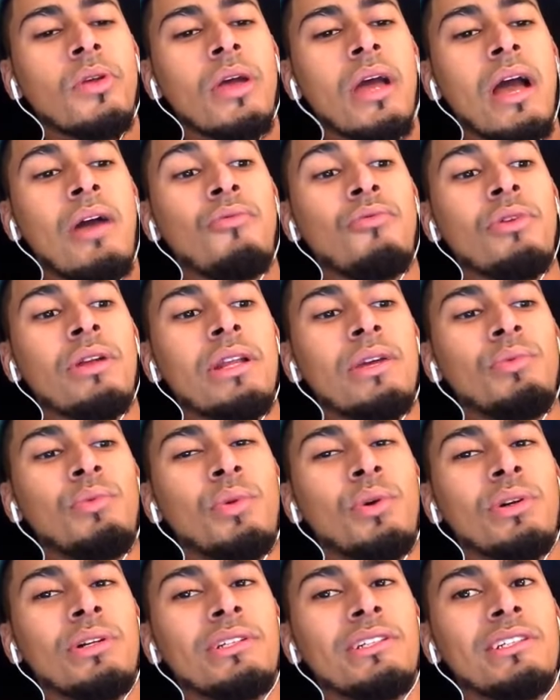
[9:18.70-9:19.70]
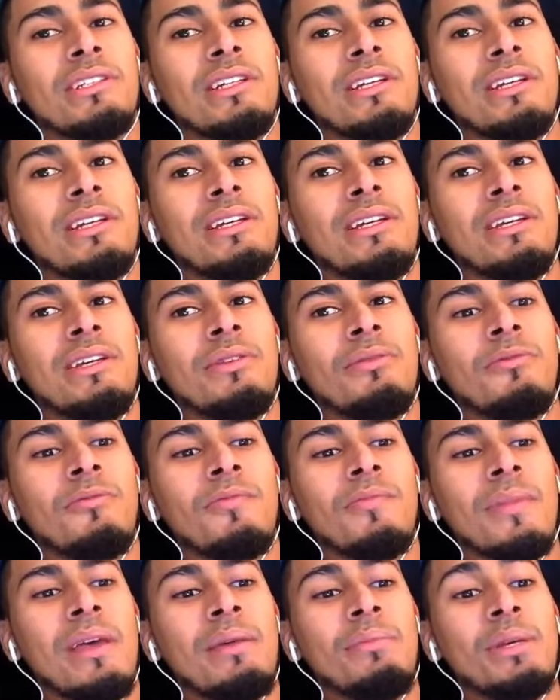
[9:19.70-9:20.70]
I really want to see
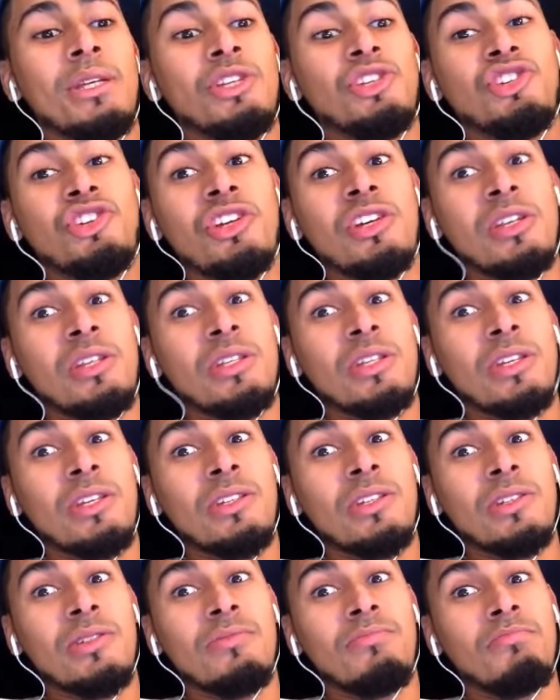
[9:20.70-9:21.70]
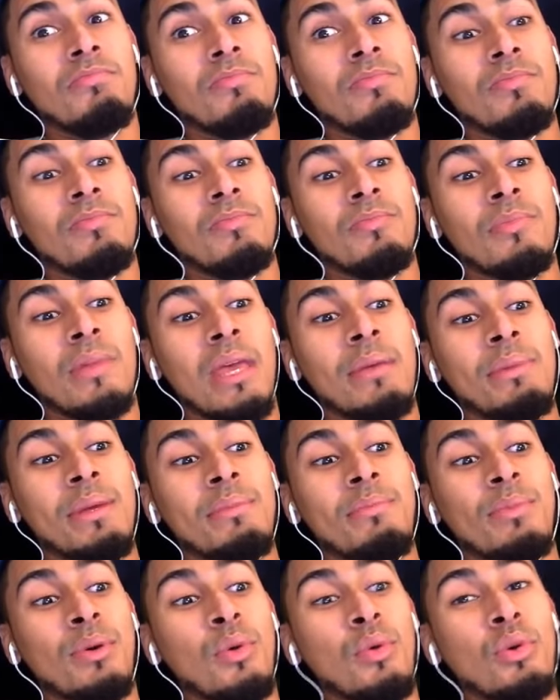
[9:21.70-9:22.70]
maybe Jesus, maybe
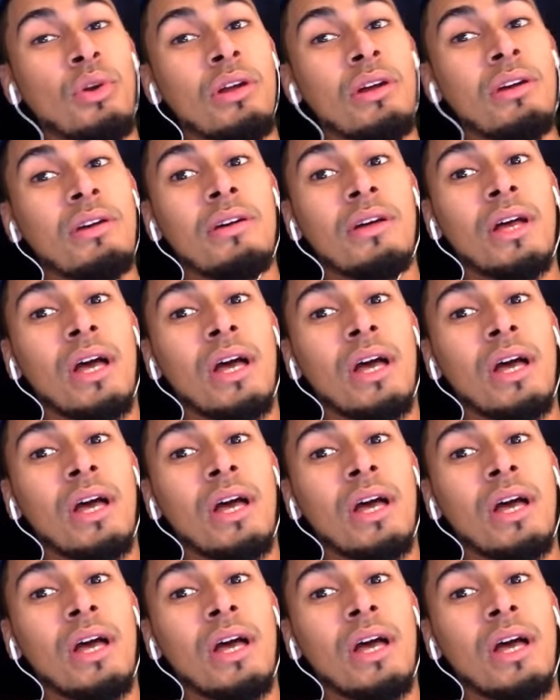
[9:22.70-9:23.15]
Buddha.